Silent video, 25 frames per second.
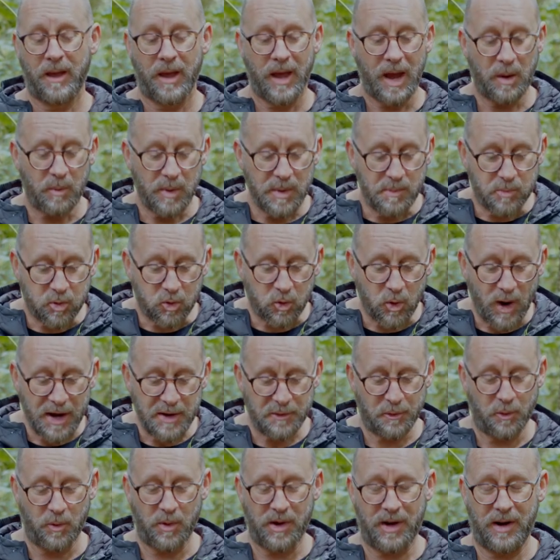and we pray
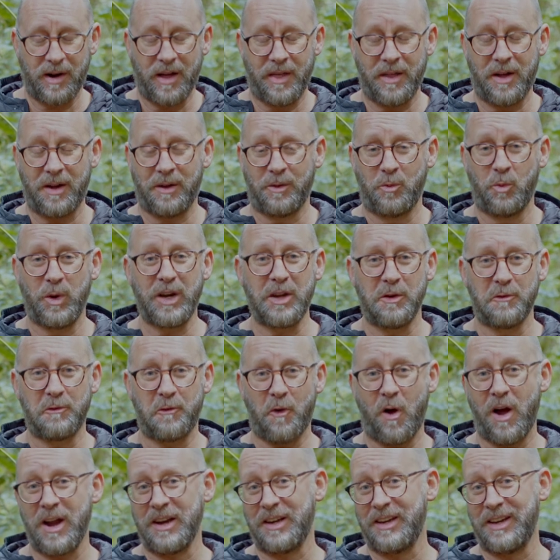for one another, we can
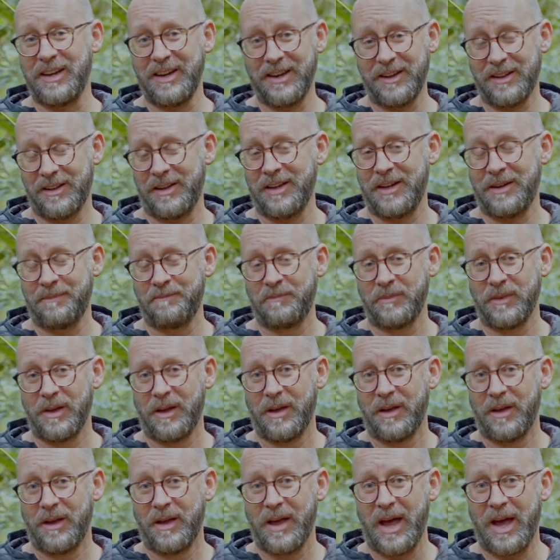find healing
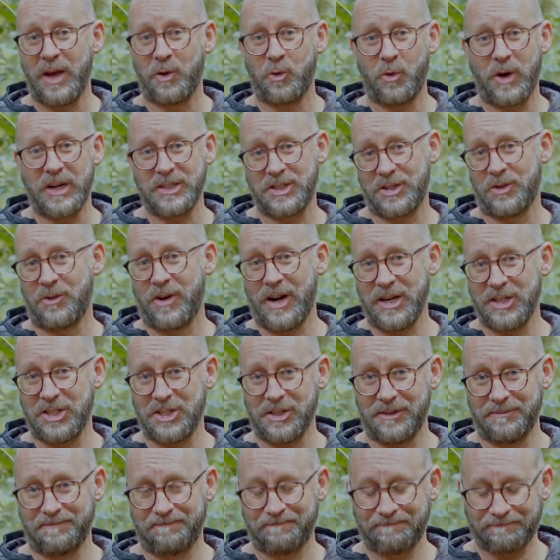and
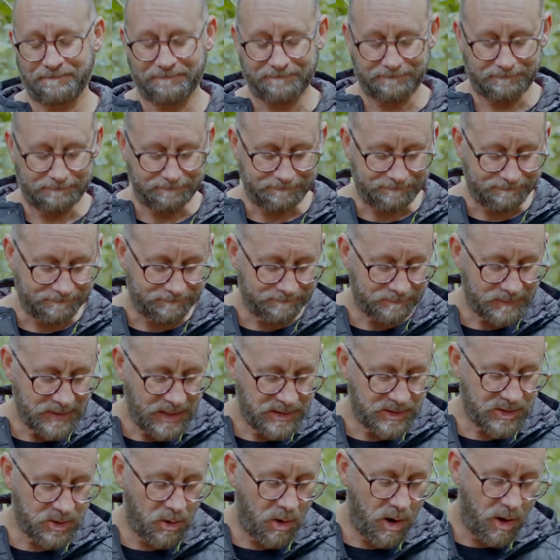restoration.
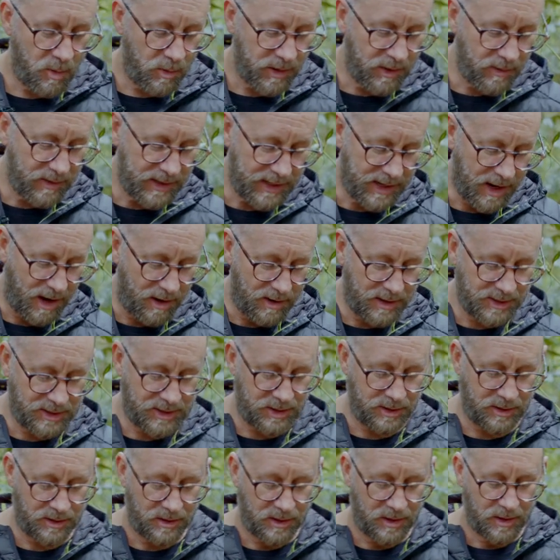And so I want to encourage
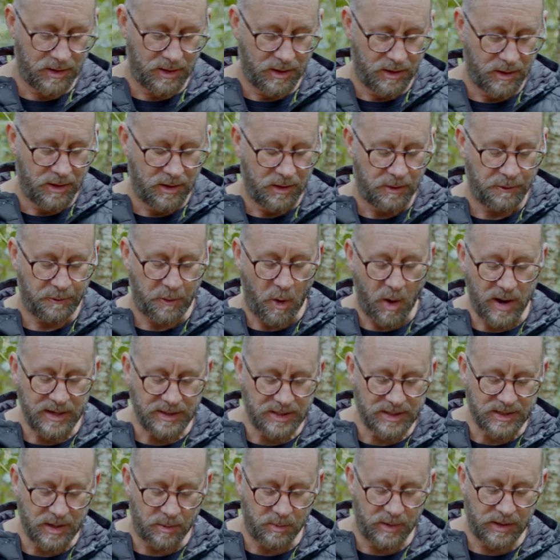you, find
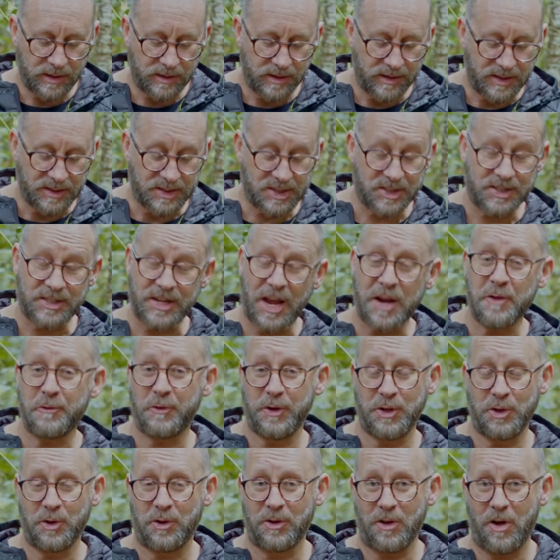someone that's safe
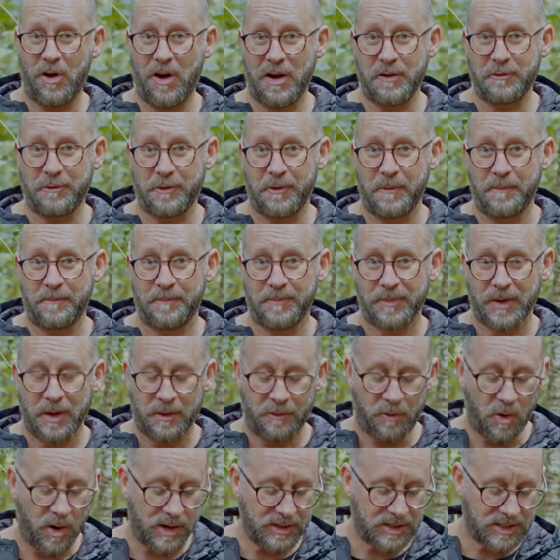in your life.
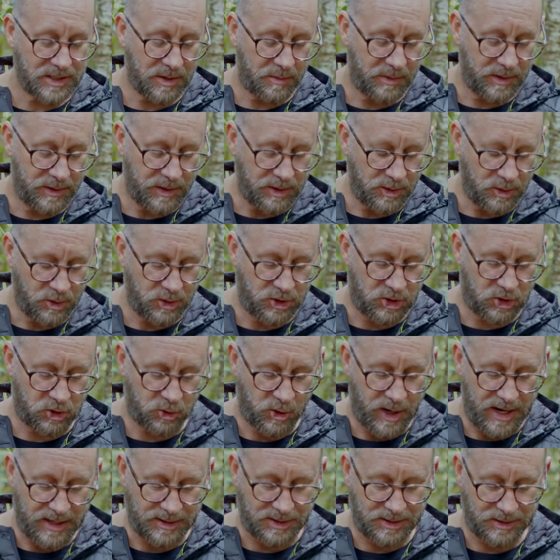Find someone that you
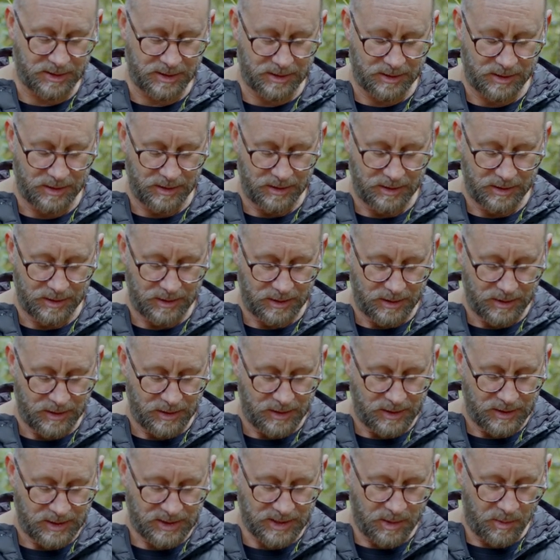trust,
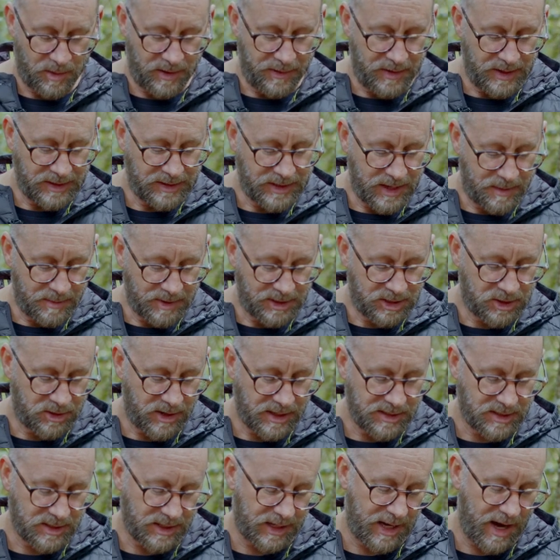someone that
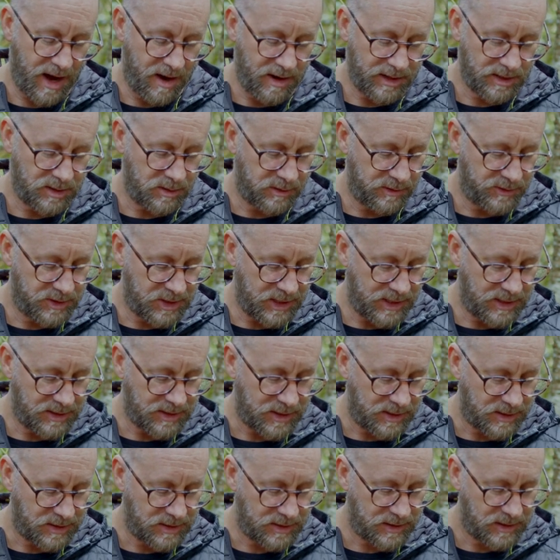demonstrates the character of
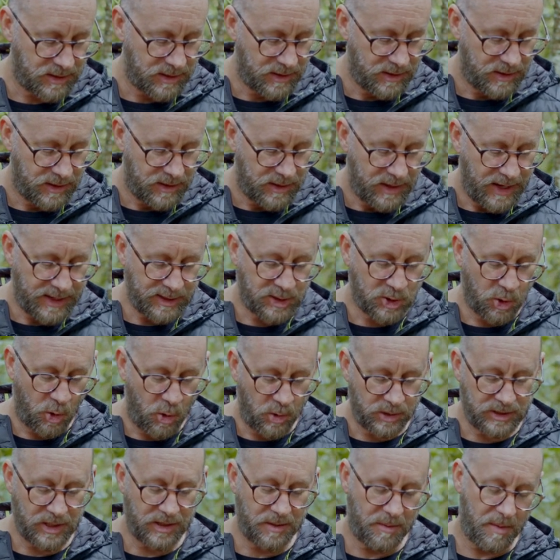Jesus, and
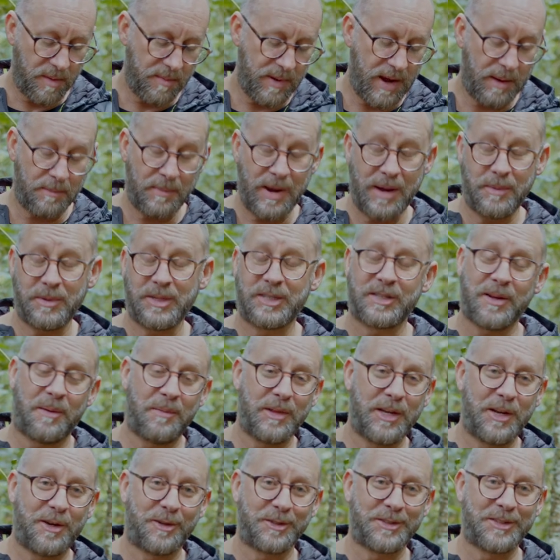talk to them about maybe
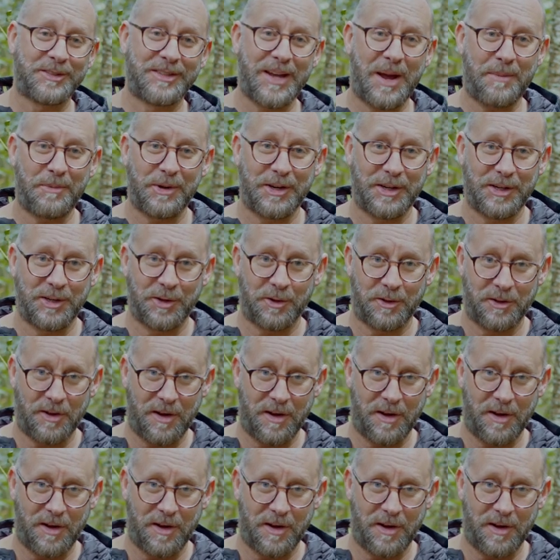something else that's happening in your